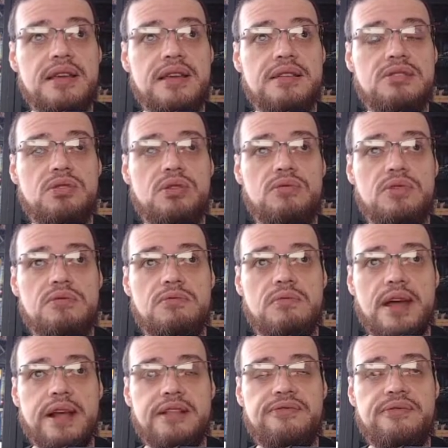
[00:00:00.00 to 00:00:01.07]
his lower
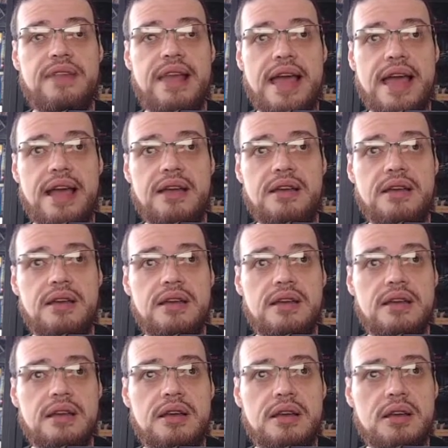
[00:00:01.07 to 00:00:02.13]
right flank.
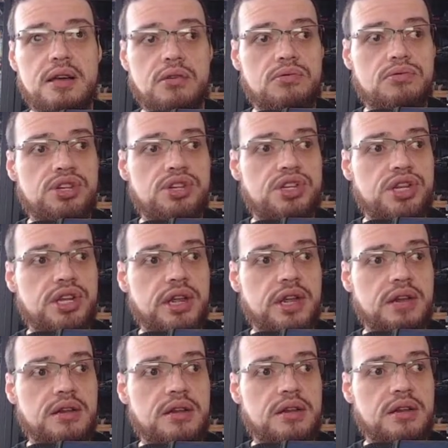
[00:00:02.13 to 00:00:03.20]
Oh
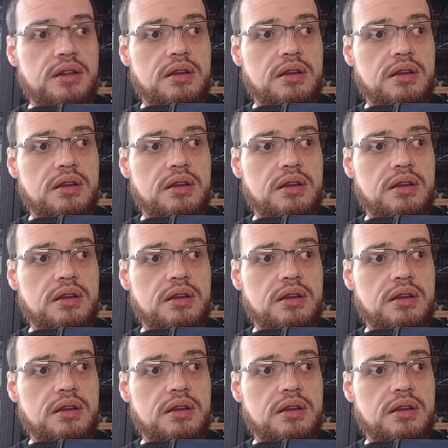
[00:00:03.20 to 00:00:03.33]
shit.